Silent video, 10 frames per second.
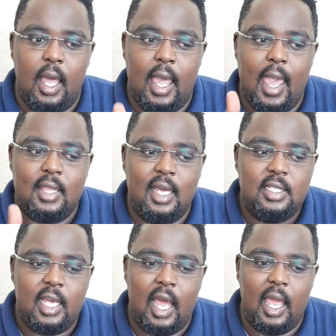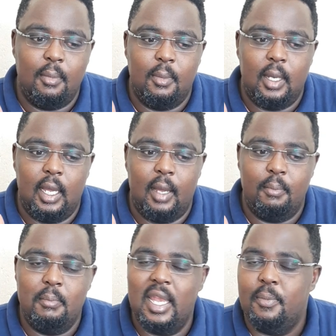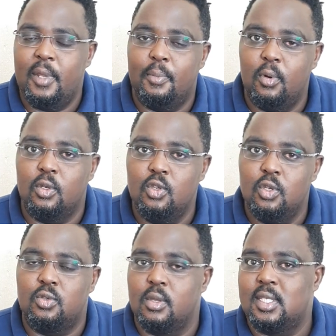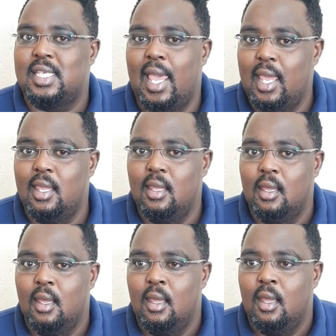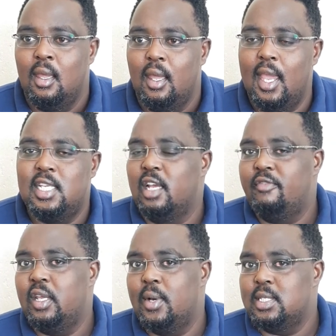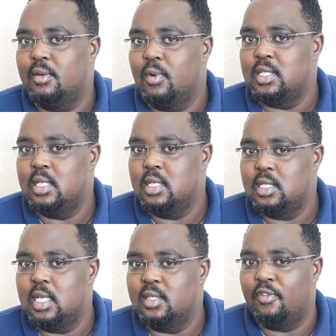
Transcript: At that time, many people used to say HIV was a disease